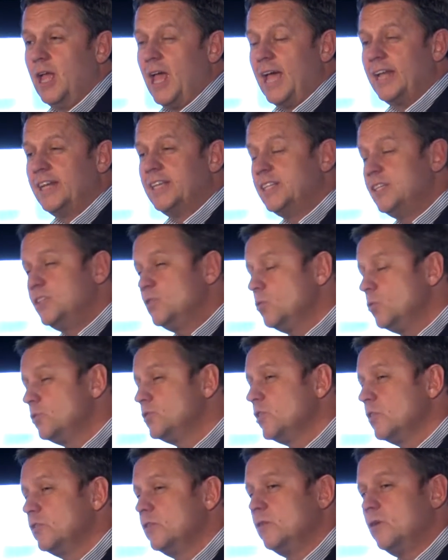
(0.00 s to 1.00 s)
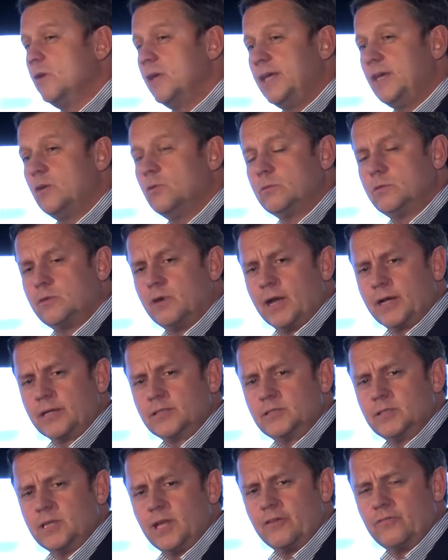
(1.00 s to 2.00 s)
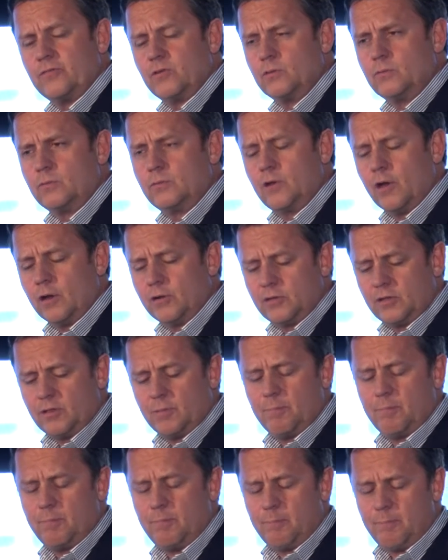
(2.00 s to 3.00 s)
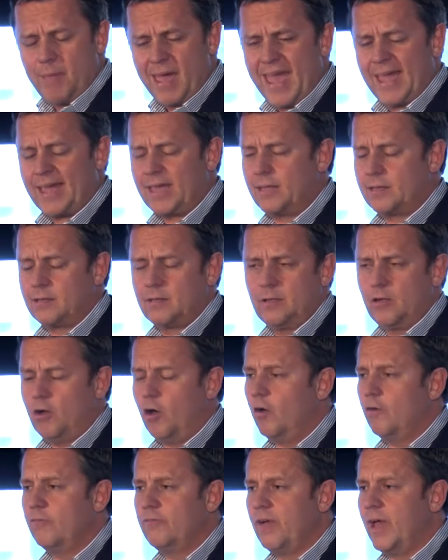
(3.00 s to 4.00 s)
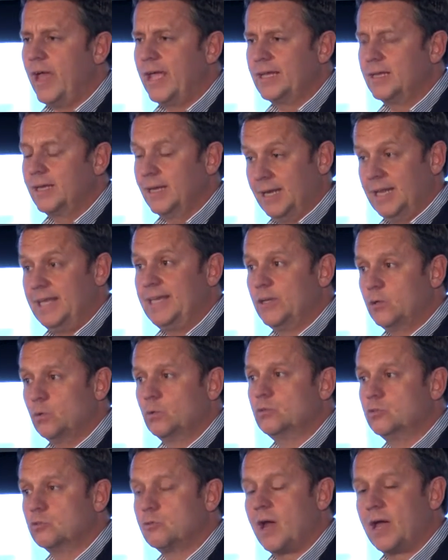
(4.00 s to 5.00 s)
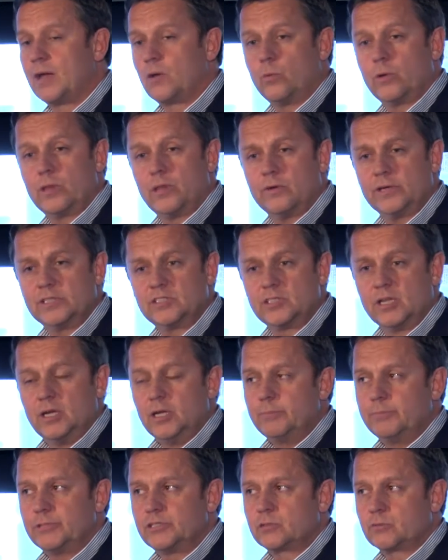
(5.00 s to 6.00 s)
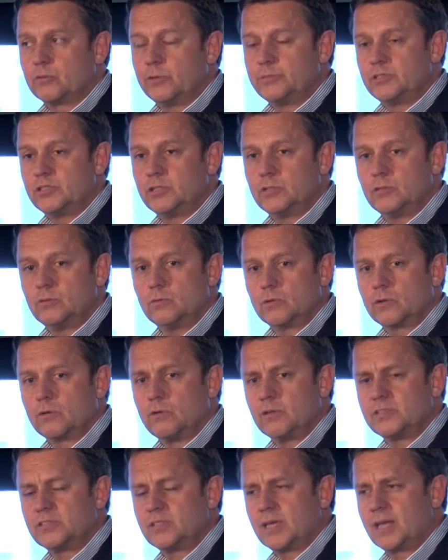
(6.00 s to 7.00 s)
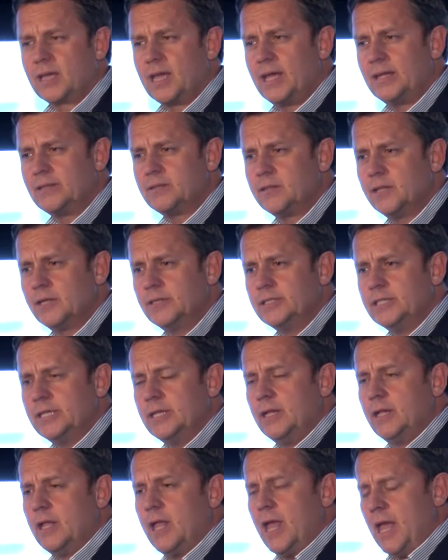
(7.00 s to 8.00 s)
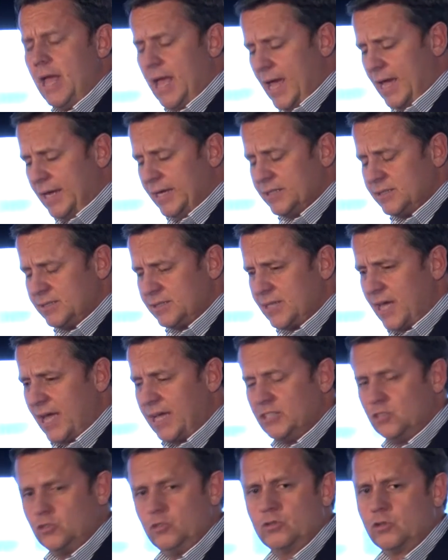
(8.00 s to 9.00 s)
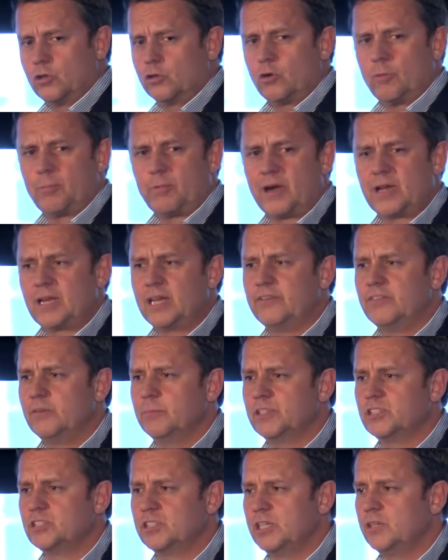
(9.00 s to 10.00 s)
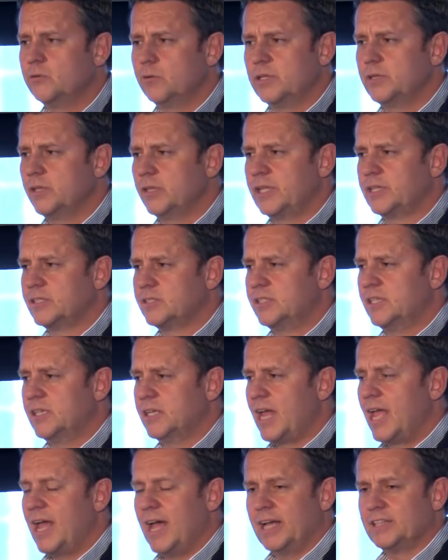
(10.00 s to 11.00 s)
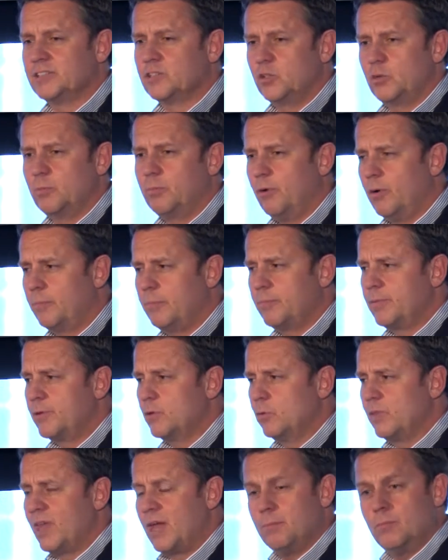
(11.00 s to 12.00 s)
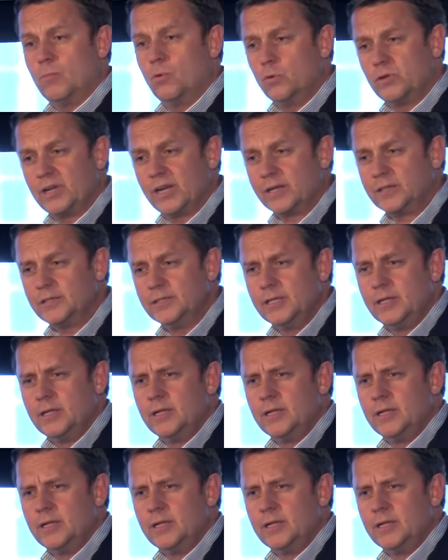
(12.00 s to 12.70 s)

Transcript: And it is also your legal drugs. If you go to the packet of a legal drug, whether it's prescription or across the counter, and it says do not operate heavy machinery in the next 10 hours, and you pop a pill that morning,